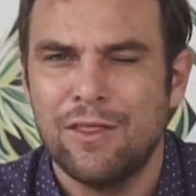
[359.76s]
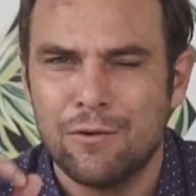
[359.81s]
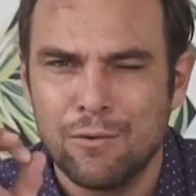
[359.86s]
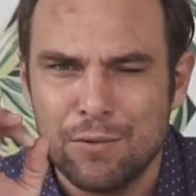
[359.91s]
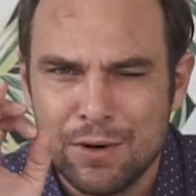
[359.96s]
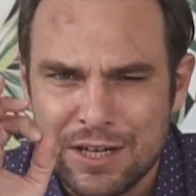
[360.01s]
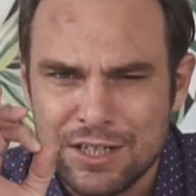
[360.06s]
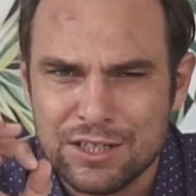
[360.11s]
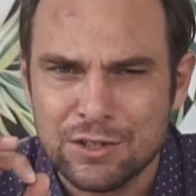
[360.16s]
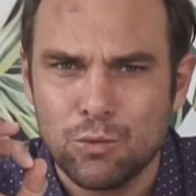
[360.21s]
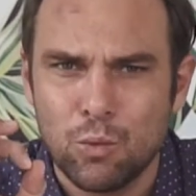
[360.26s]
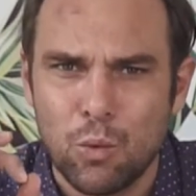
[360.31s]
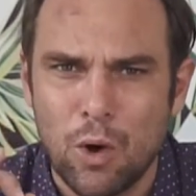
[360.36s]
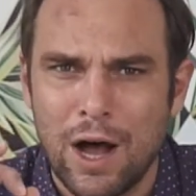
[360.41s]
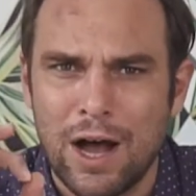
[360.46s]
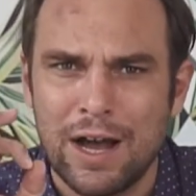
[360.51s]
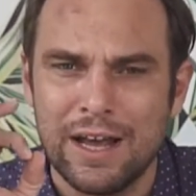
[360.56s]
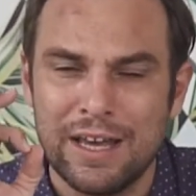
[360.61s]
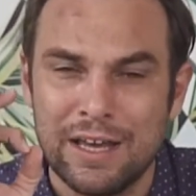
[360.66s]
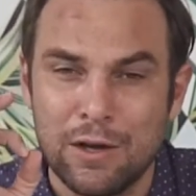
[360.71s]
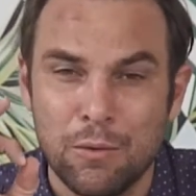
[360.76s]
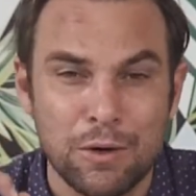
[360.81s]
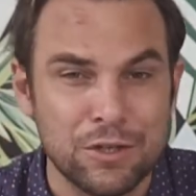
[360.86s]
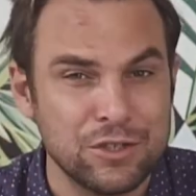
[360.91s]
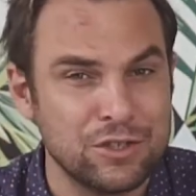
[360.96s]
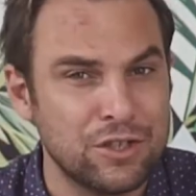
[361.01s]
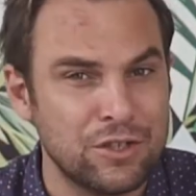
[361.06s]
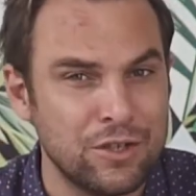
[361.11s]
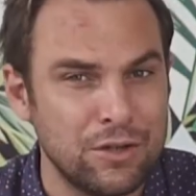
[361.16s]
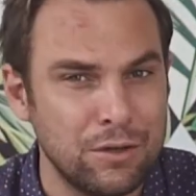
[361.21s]
the reason why he
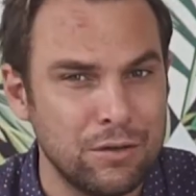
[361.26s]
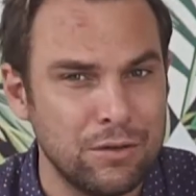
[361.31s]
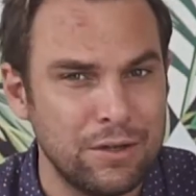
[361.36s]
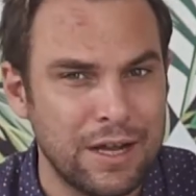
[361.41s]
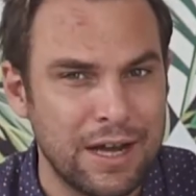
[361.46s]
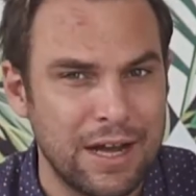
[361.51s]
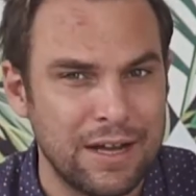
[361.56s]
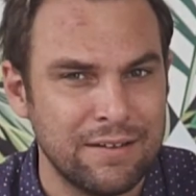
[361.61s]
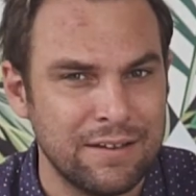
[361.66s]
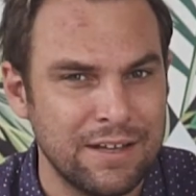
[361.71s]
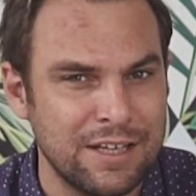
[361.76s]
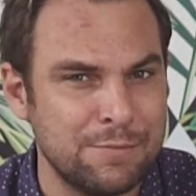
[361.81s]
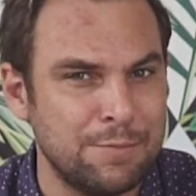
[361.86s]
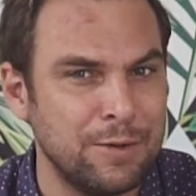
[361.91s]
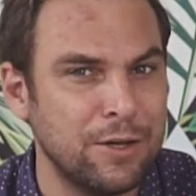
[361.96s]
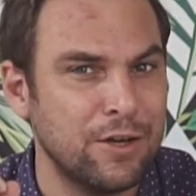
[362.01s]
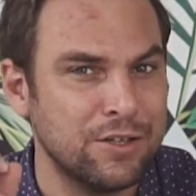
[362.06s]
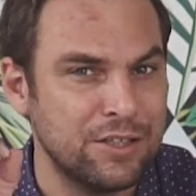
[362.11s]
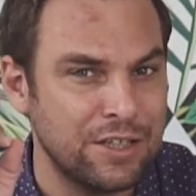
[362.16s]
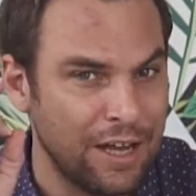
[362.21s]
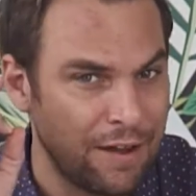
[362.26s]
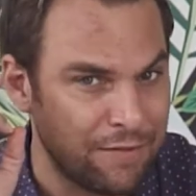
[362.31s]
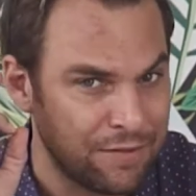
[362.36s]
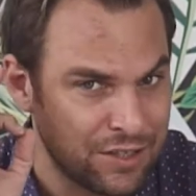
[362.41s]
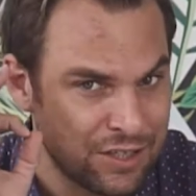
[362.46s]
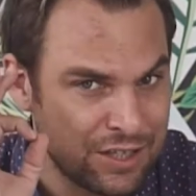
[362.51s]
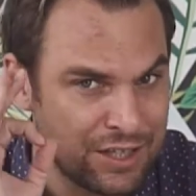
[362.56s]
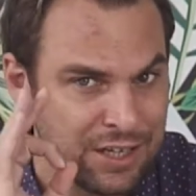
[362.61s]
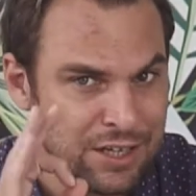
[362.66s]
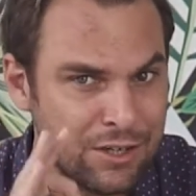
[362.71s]
wants to do that is because he has
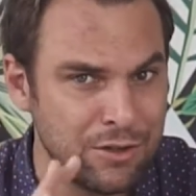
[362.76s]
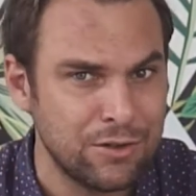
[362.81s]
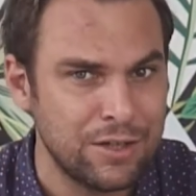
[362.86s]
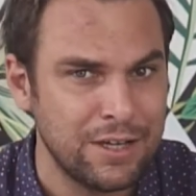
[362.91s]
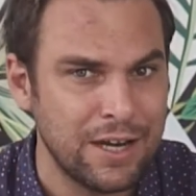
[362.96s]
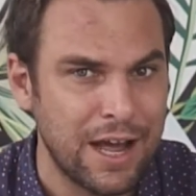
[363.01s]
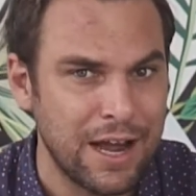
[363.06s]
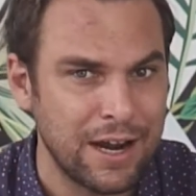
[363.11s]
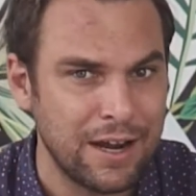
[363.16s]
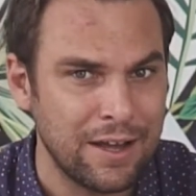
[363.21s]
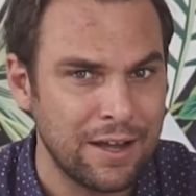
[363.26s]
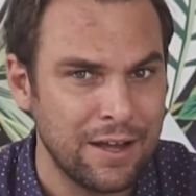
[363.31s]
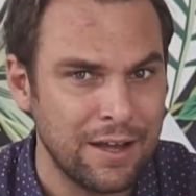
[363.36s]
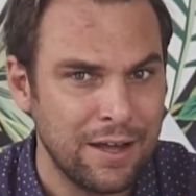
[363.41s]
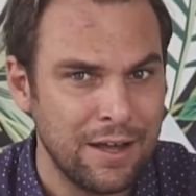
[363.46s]
seen your deck,